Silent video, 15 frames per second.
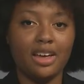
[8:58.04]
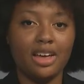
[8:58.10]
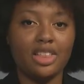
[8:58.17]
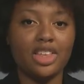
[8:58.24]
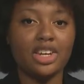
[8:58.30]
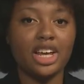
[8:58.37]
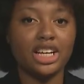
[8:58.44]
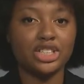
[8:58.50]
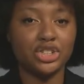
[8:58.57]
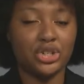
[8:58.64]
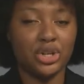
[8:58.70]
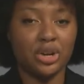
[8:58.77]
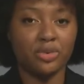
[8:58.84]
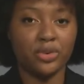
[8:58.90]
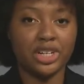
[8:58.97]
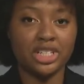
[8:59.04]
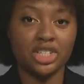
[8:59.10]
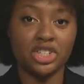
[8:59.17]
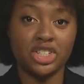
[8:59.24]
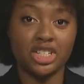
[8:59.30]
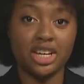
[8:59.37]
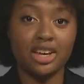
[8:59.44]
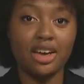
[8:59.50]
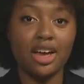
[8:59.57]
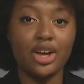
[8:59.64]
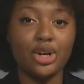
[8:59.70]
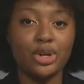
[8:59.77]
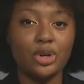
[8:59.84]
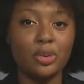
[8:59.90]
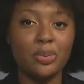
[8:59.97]
In the next year of Regency,
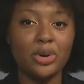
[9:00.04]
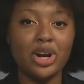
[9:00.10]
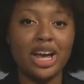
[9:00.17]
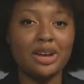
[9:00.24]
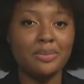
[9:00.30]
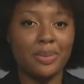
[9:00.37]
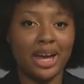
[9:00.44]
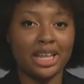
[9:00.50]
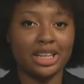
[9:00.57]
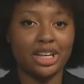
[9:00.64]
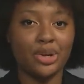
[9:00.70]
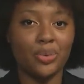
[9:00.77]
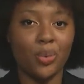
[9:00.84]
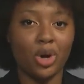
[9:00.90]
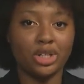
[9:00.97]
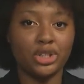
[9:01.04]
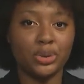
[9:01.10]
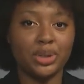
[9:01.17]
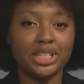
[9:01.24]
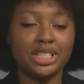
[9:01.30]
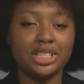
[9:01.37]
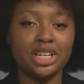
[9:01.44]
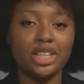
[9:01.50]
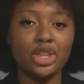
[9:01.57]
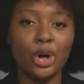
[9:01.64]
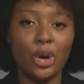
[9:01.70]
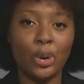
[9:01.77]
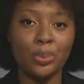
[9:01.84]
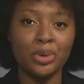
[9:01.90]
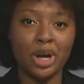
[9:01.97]
Huber and Bailey want to extend the
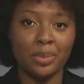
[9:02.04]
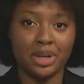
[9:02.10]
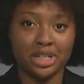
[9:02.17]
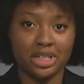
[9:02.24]
homecoming